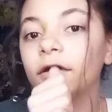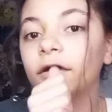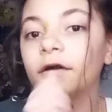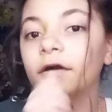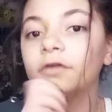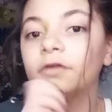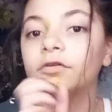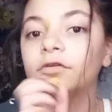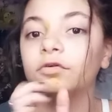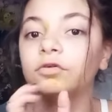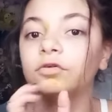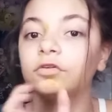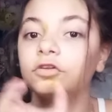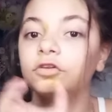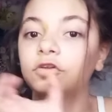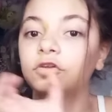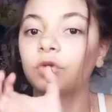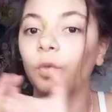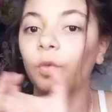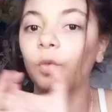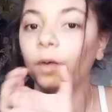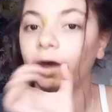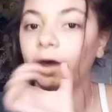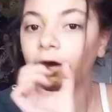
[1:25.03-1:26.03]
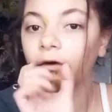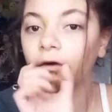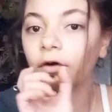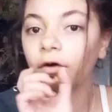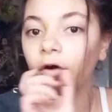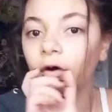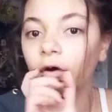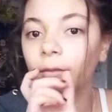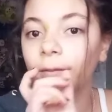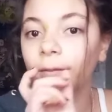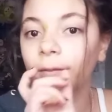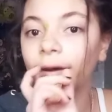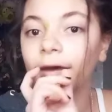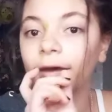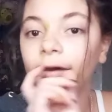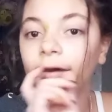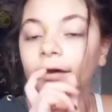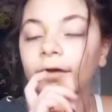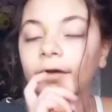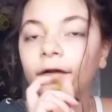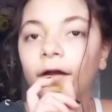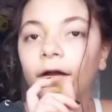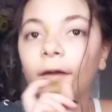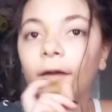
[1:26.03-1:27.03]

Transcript: because there's a square on my